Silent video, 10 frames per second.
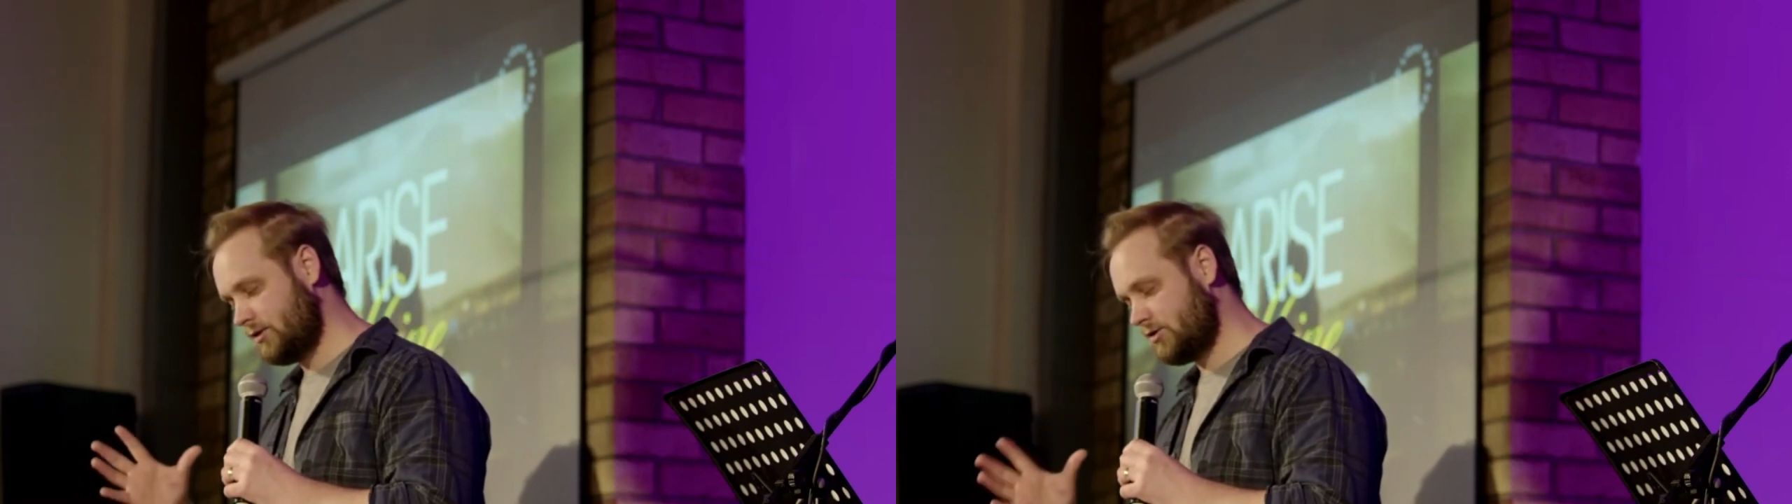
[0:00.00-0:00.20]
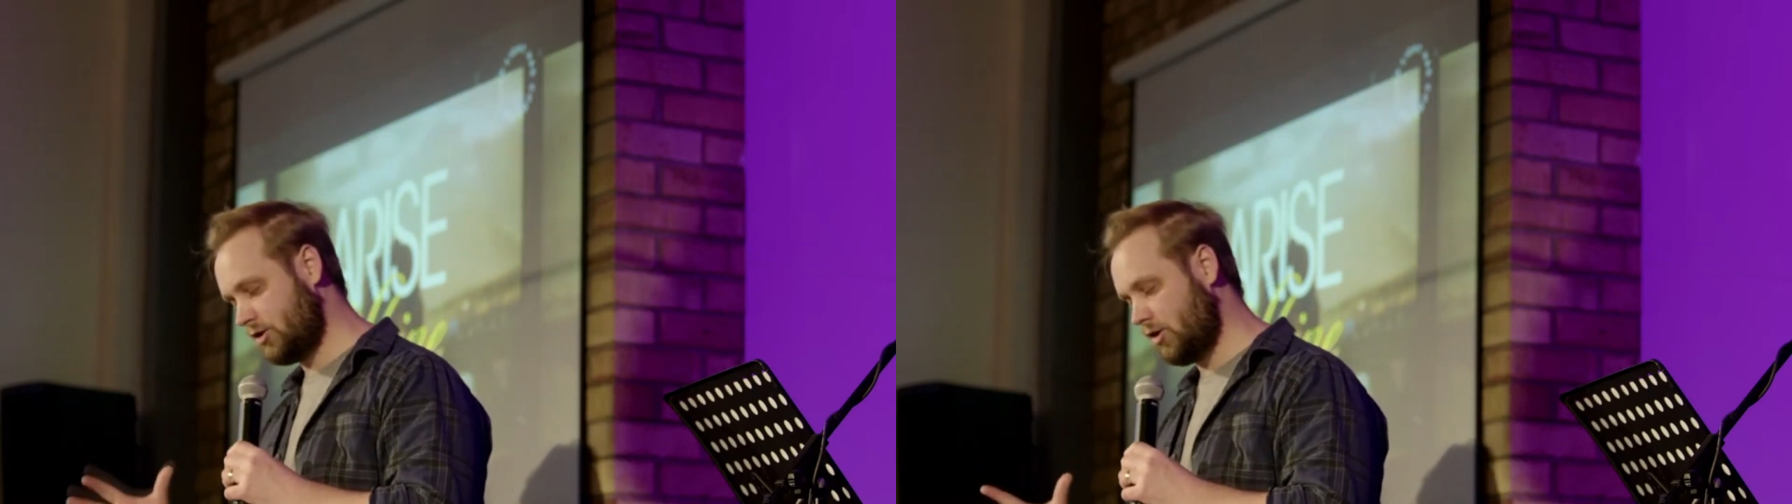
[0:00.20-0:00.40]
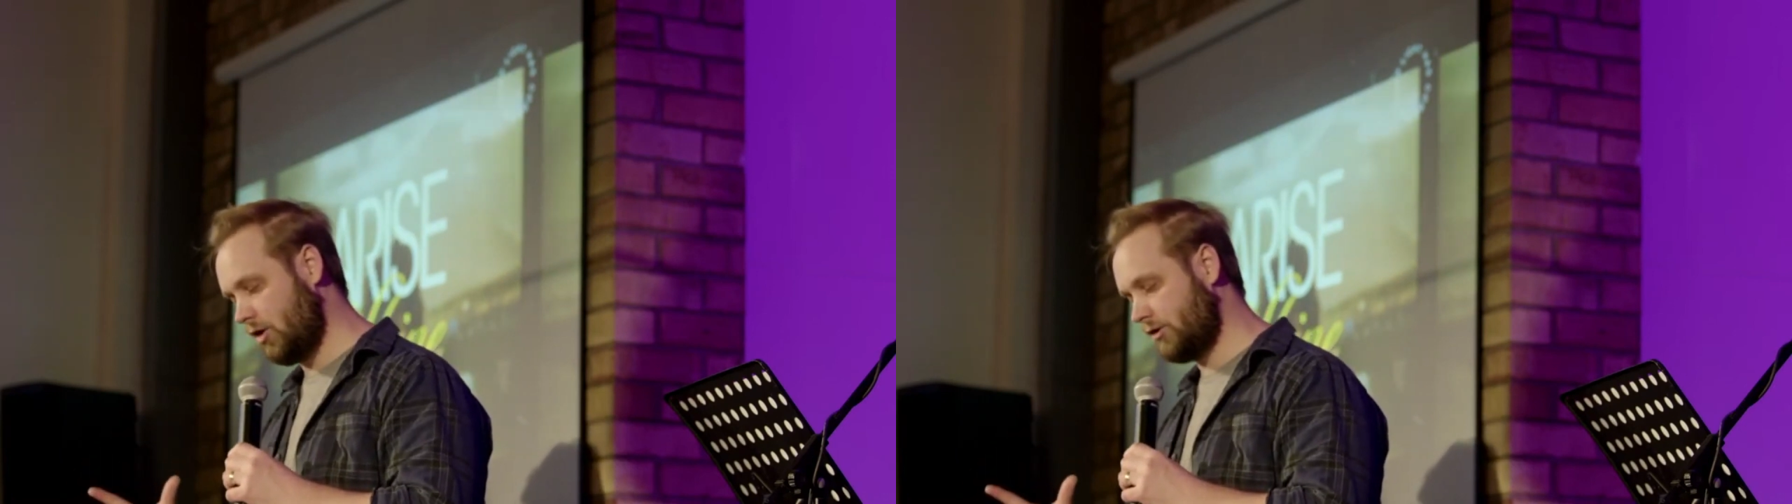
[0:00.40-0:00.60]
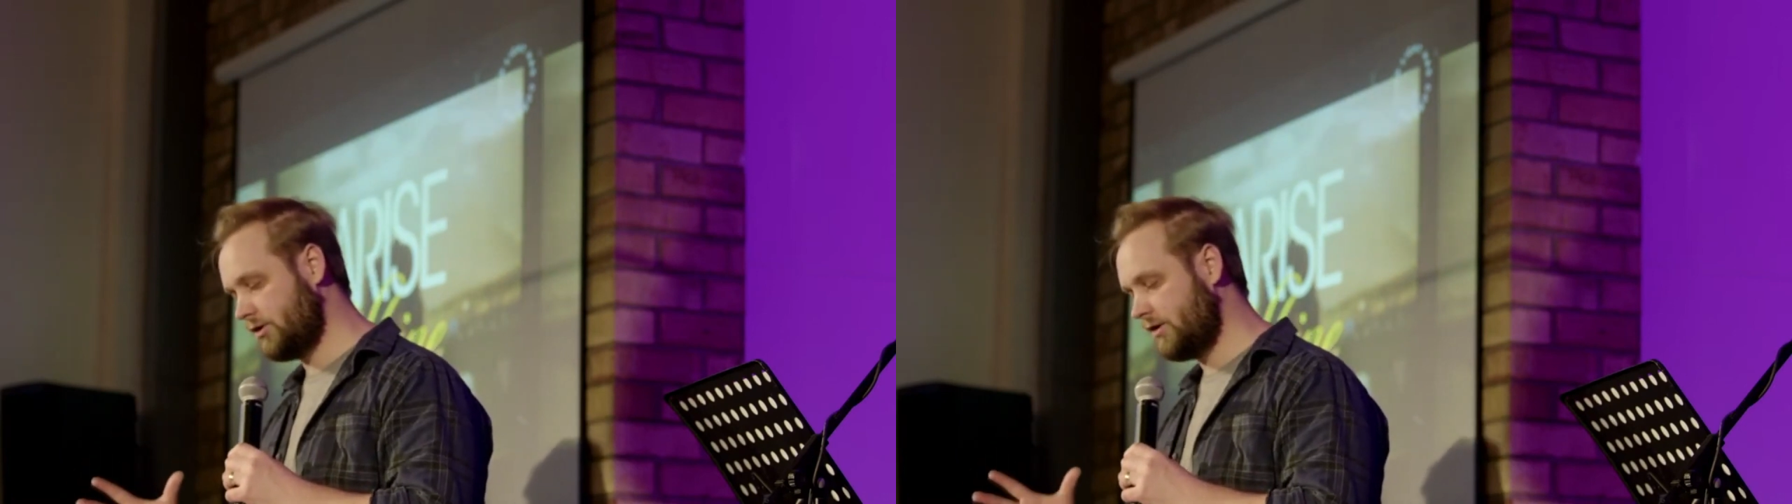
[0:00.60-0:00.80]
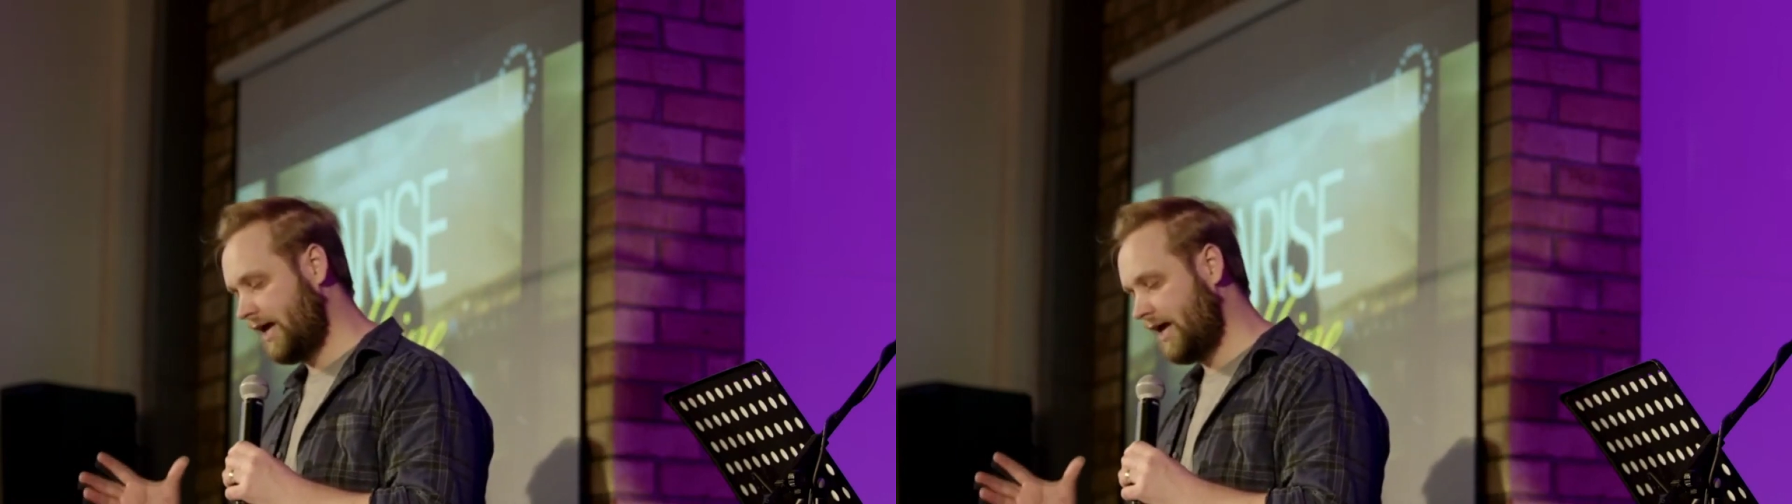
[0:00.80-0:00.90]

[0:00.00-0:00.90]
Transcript: to God,